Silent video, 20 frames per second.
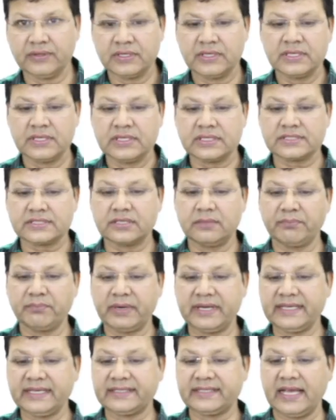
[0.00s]

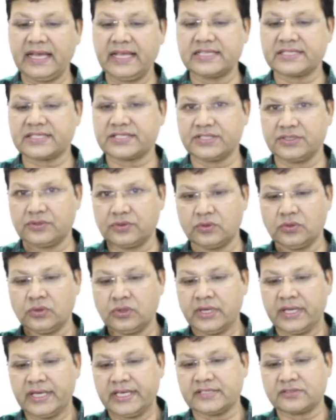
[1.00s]
somebody tells you
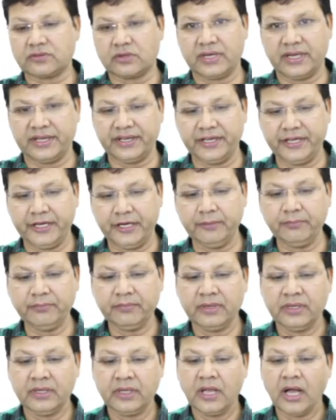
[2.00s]
his or her
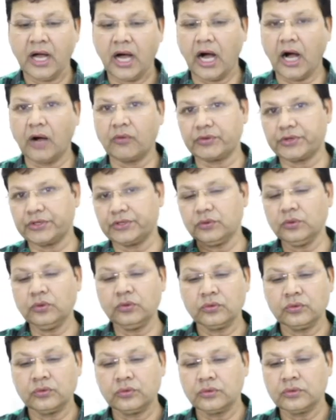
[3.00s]
name, how would you
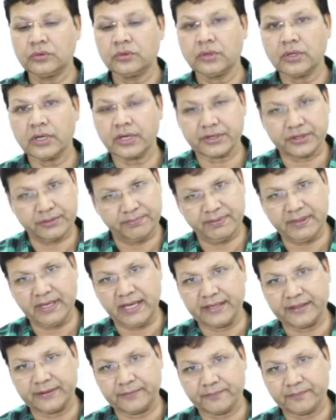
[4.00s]

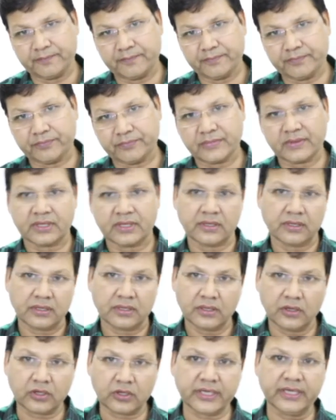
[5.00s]
reply?
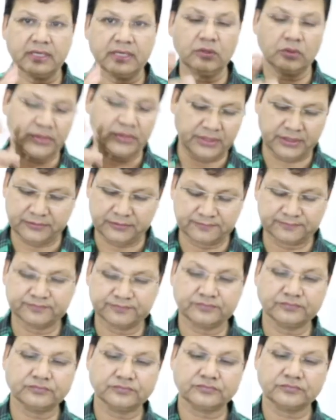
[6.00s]
Okay, look here.
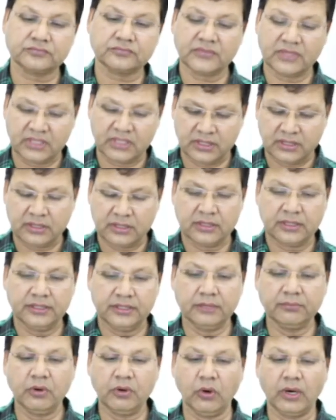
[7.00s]

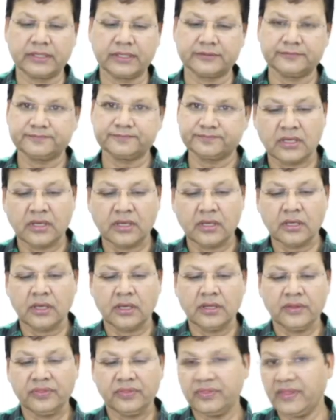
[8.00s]
Number one,
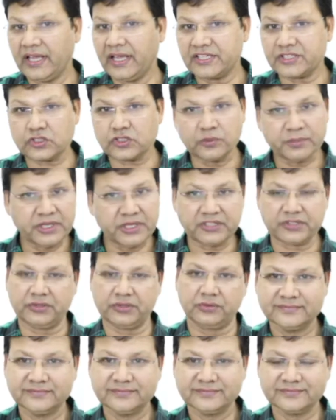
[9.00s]
nice to meet you.
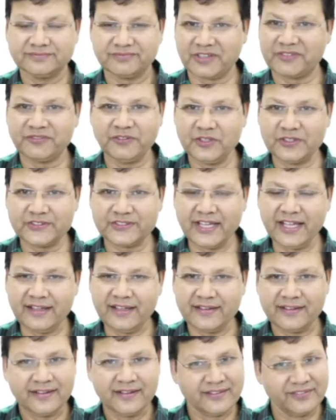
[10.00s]
What will you
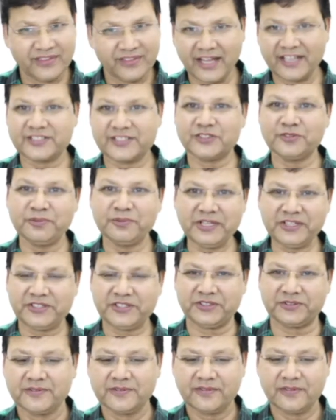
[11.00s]
say? Nice to meet
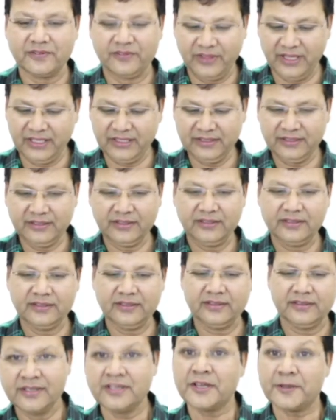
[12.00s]
you. Then,
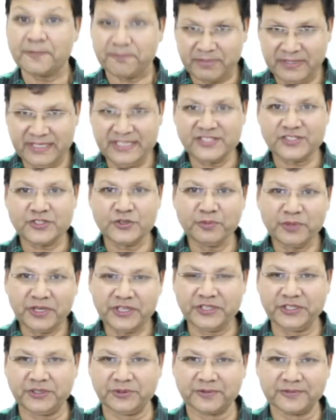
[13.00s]
pleased to
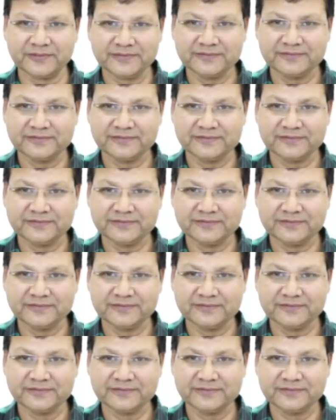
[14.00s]
meet you.